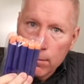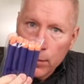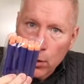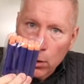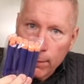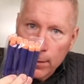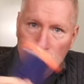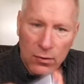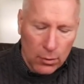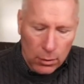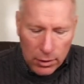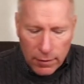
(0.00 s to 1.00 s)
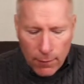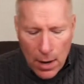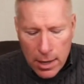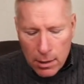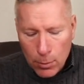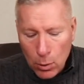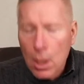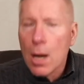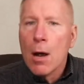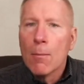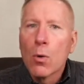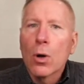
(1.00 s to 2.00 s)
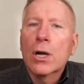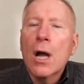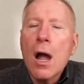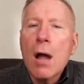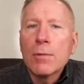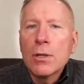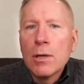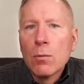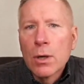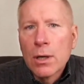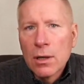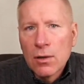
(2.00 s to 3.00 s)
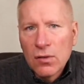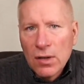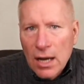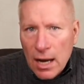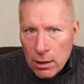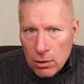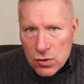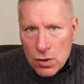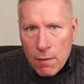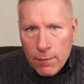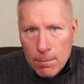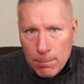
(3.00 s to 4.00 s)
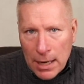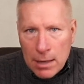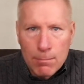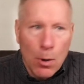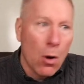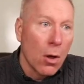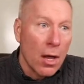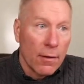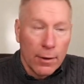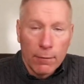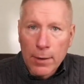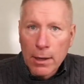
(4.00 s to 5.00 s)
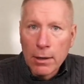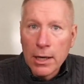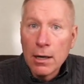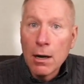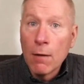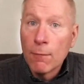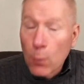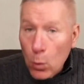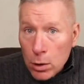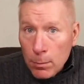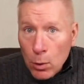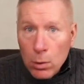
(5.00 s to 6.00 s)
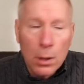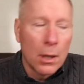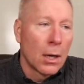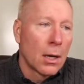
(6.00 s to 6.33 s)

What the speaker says: Nerf is certainly viable. More commonly, we're going to see airsoft and paintball. They're very affordable.